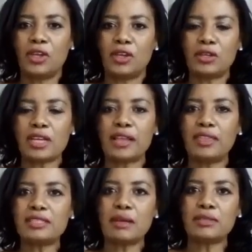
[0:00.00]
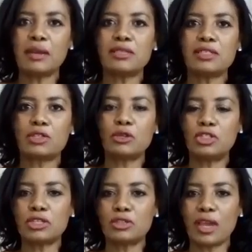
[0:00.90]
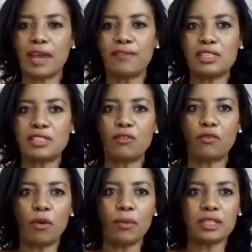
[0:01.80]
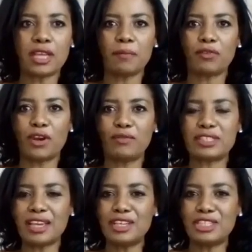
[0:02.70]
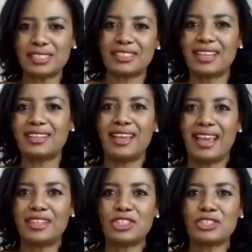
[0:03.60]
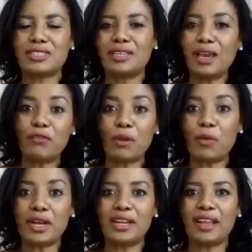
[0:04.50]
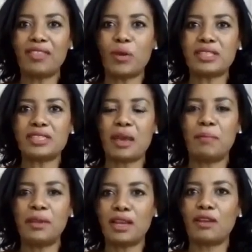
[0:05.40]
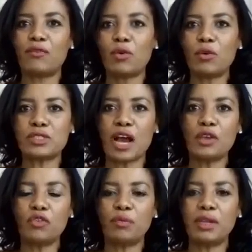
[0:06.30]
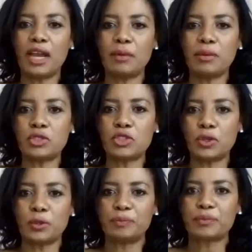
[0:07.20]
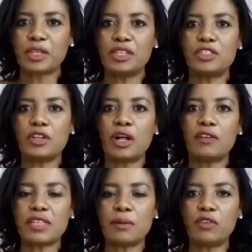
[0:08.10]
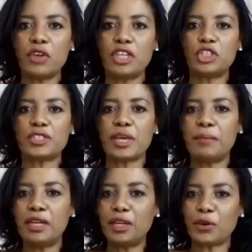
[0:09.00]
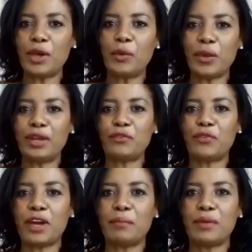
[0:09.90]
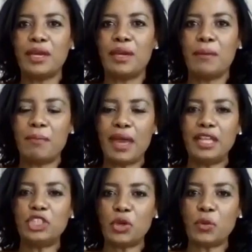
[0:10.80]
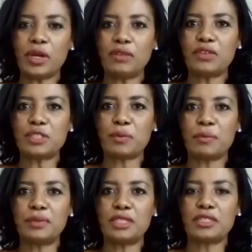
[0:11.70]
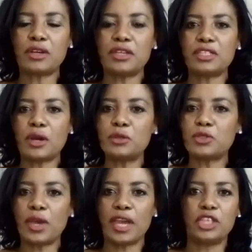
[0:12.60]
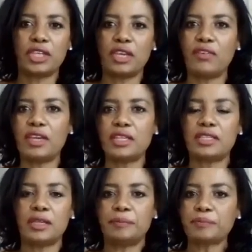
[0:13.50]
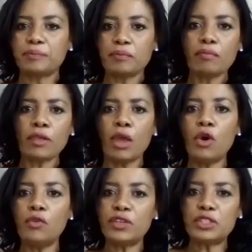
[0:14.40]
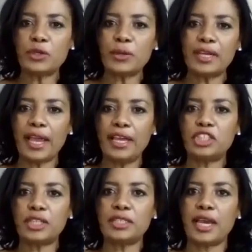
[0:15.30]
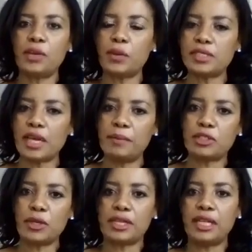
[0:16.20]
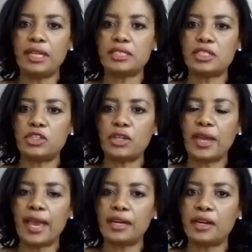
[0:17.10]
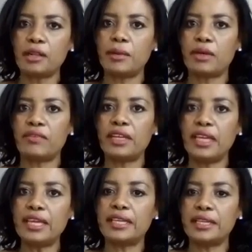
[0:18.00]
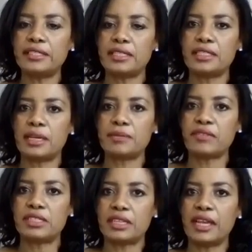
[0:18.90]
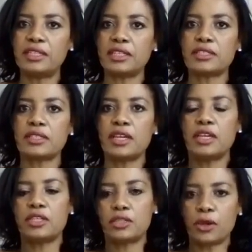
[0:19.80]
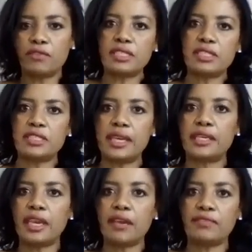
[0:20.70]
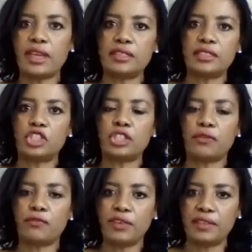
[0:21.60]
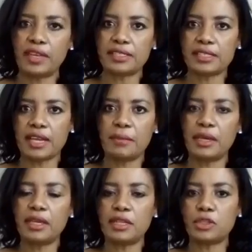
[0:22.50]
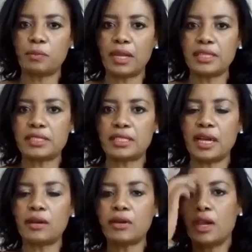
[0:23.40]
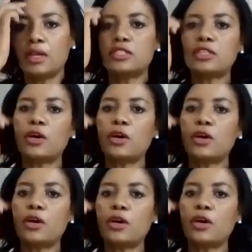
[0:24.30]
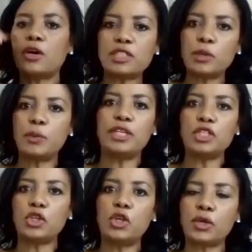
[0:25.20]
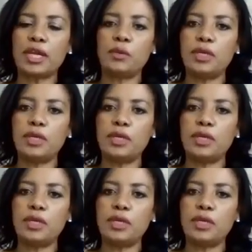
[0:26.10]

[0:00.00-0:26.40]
So I think sometimes it's good just to have these informal type of conversations and just hear from one another what's happening and of course how you've been able to resolve some of your issues. I mean, Leroy went from managing one of his properties on his own to actually giving it over to an agent, and he was able to at least, add a little bit of an increase in terms of his rentals to obviously take care of that additional fee that is coming into place now. So, that's what we need to look at.